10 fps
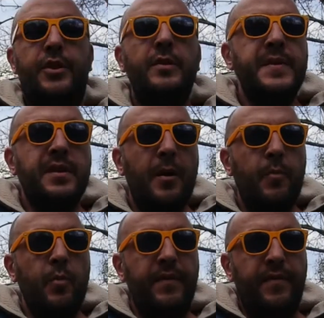Don't stop
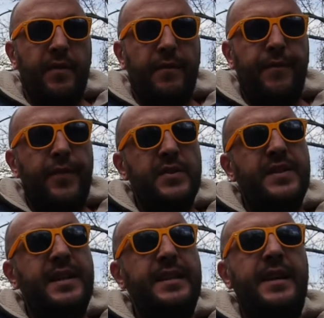with your
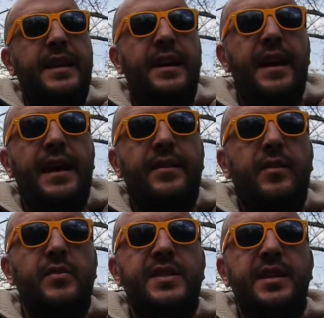first idea
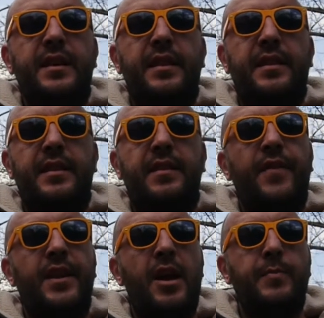and consider
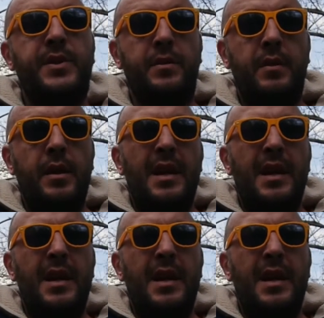different options.